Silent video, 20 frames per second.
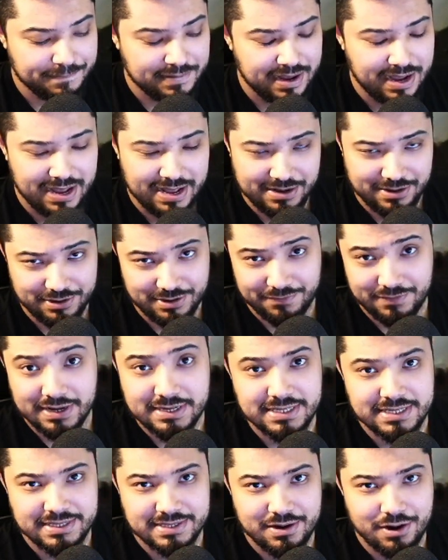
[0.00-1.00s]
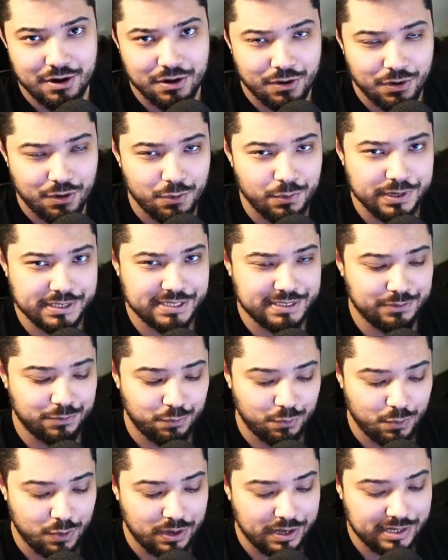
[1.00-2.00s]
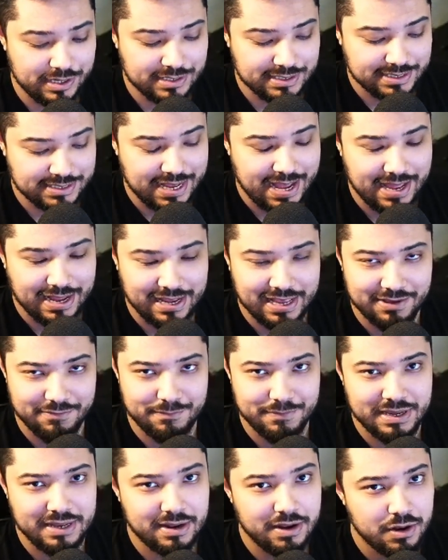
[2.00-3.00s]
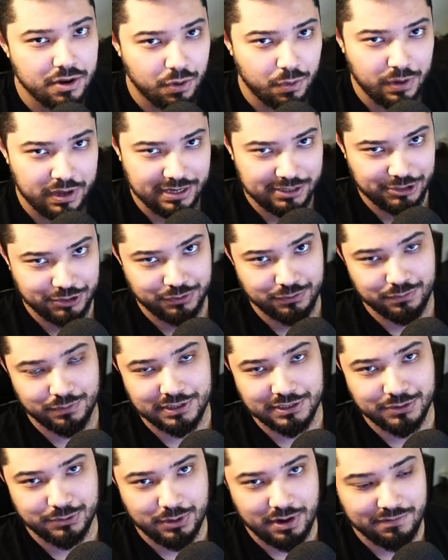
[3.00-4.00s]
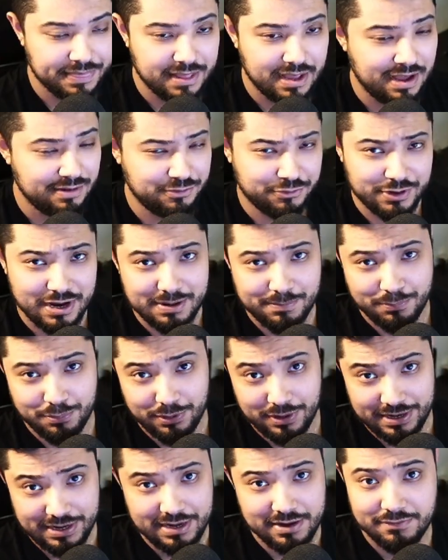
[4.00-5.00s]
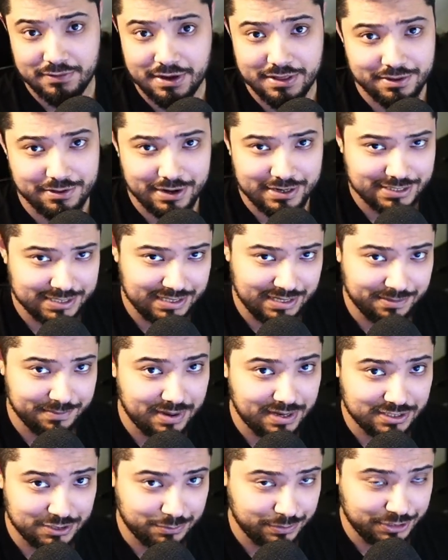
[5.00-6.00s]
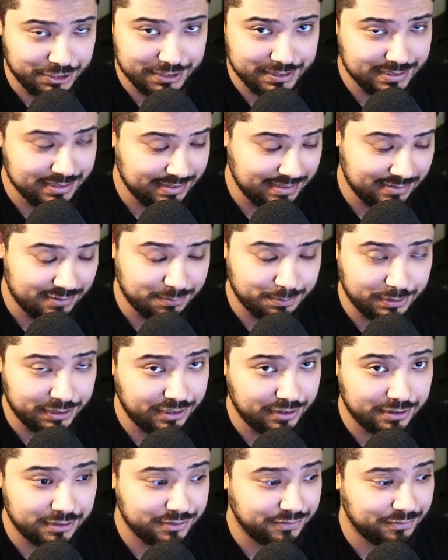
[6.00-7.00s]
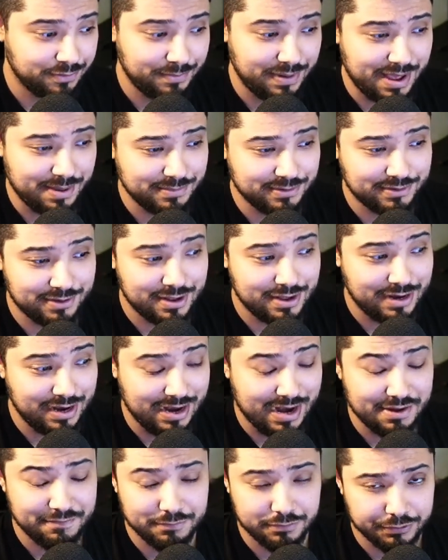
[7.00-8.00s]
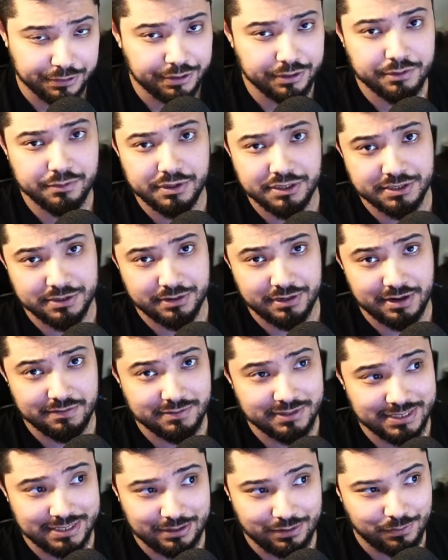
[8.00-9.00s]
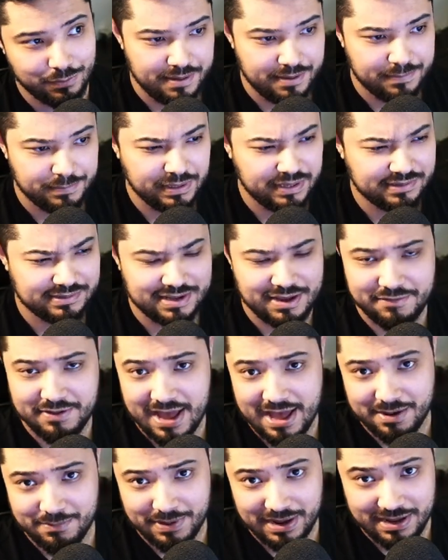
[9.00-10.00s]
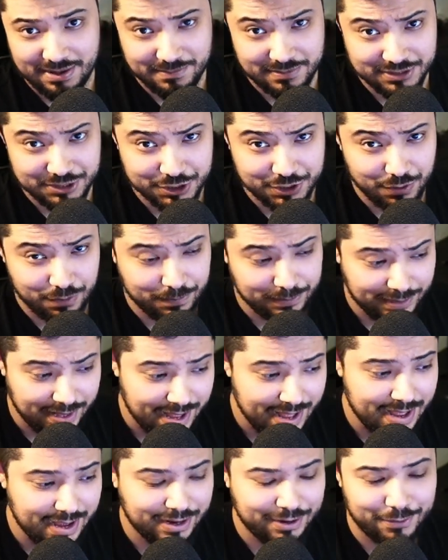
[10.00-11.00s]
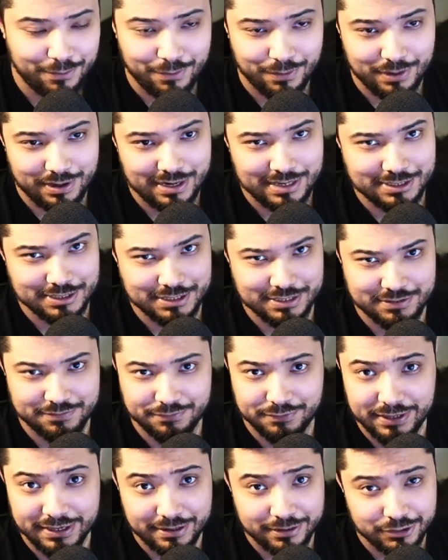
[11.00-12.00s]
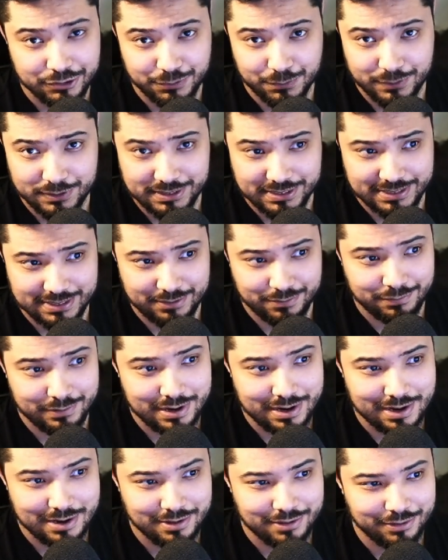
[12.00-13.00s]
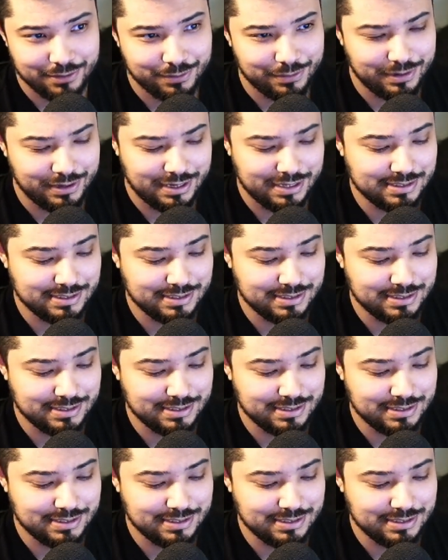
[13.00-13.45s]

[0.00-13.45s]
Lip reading: And their devices are always the ones that give me no issues whatsoever. I've tried plenty of other HDMI switches and splitters from Amazon, and I've literally returned every single one because I've had my image go black, or it just flickers once in a while, or it